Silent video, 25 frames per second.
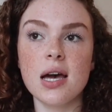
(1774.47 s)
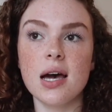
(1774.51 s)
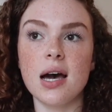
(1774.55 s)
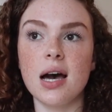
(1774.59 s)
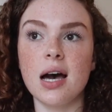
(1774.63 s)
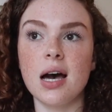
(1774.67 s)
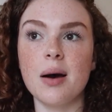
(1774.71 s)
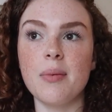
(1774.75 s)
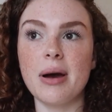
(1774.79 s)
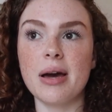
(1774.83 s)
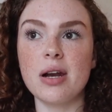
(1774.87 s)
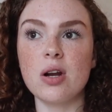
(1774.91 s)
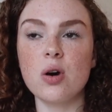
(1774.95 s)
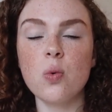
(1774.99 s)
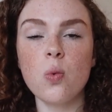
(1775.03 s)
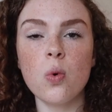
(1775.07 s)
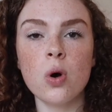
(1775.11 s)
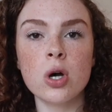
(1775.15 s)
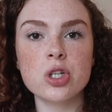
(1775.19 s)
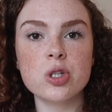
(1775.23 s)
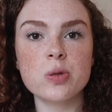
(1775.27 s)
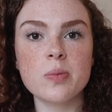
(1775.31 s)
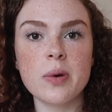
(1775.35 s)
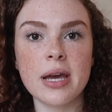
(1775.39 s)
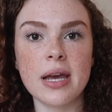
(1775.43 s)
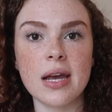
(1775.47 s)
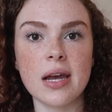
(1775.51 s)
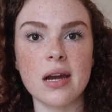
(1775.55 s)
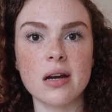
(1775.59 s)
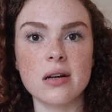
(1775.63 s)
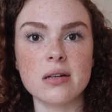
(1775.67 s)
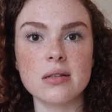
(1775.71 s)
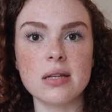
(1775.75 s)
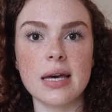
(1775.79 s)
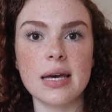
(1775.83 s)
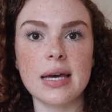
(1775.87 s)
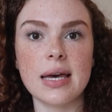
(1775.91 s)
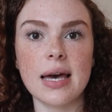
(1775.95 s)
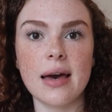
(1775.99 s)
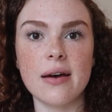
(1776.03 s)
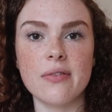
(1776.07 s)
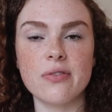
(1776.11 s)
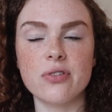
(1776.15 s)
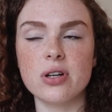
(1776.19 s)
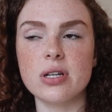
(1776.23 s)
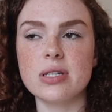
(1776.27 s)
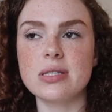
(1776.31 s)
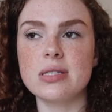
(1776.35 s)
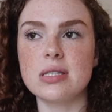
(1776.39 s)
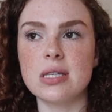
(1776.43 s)
I don't wash my hair like
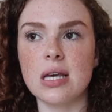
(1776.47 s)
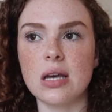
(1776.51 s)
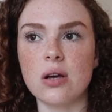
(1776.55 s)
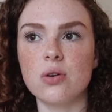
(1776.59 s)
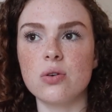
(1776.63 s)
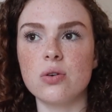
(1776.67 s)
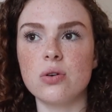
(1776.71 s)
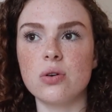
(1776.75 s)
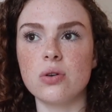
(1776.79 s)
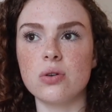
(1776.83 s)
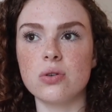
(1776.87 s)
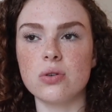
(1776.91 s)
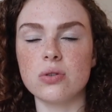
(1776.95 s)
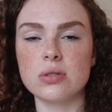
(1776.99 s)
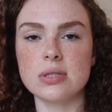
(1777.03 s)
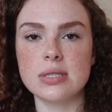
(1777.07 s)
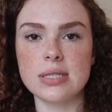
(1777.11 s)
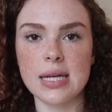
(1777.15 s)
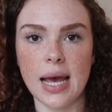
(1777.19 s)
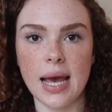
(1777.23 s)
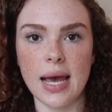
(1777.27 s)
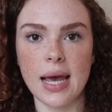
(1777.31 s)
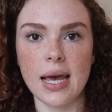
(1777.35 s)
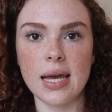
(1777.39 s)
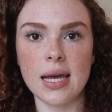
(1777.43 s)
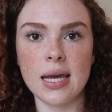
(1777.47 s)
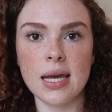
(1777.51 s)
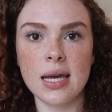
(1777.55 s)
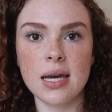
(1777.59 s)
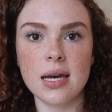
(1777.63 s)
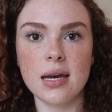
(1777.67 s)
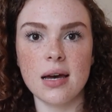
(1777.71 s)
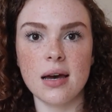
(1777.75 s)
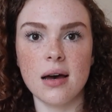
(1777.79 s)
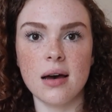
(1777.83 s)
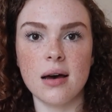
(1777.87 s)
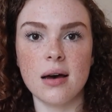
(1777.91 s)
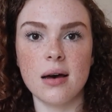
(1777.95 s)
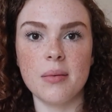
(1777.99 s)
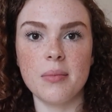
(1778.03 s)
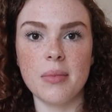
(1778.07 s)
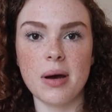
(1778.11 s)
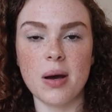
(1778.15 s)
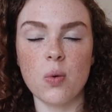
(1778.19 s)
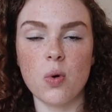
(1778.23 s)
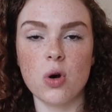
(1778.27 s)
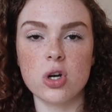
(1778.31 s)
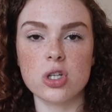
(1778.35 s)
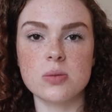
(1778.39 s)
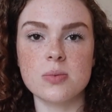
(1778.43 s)
every single day.
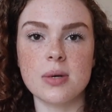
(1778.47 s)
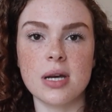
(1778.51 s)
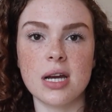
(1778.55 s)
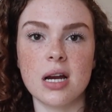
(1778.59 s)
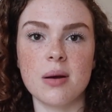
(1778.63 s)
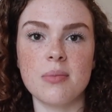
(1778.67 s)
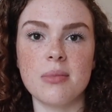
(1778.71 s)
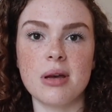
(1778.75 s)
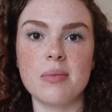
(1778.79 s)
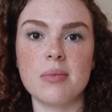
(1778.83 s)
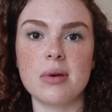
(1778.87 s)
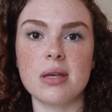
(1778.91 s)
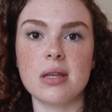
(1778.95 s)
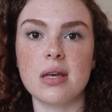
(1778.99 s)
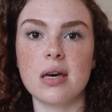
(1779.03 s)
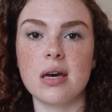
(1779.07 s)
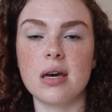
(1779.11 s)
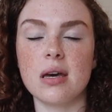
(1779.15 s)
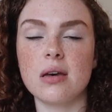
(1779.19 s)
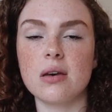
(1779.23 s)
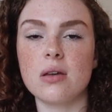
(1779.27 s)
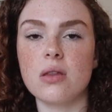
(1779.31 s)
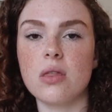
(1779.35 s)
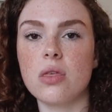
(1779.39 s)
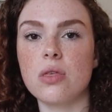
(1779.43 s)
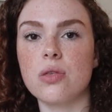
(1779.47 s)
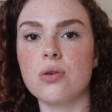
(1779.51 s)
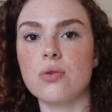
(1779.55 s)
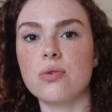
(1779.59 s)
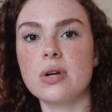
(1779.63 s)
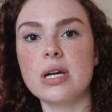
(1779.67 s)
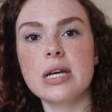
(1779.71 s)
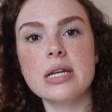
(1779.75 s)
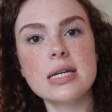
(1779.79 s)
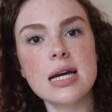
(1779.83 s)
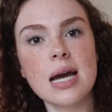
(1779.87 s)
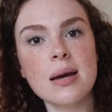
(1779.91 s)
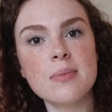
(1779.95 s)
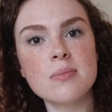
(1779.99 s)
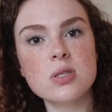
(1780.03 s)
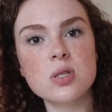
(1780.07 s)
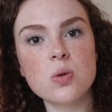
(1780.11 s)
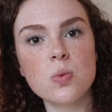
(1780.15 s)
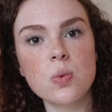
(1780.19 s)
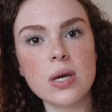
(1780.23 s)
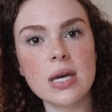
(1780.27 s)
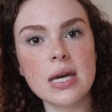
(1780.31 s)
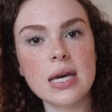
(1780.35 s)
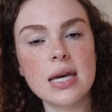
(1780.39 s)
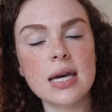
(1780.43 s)
I wash my hair maybe like 3 times
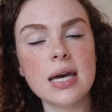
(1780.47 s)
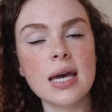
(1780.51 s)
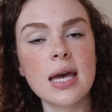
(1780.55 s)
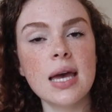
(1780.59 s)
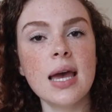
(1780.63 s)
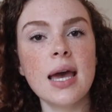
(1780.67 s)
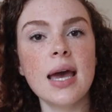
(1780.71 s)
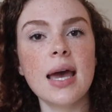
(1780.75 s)
a week,